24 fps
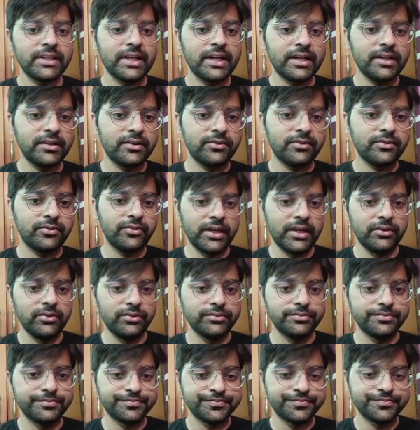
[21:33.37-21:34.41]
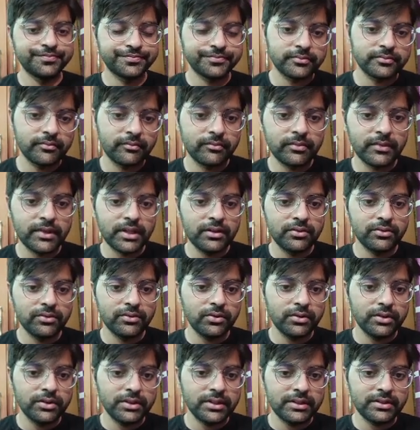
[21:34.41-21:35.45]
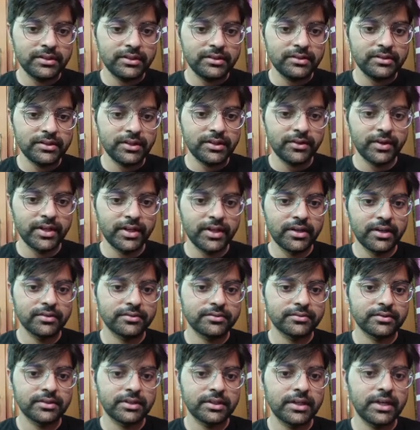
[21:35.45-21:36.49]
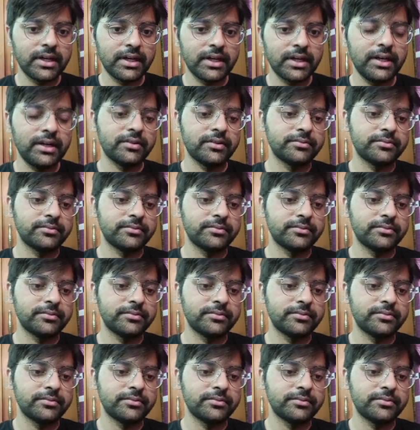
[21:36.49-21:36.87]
that value. So this is 7, right?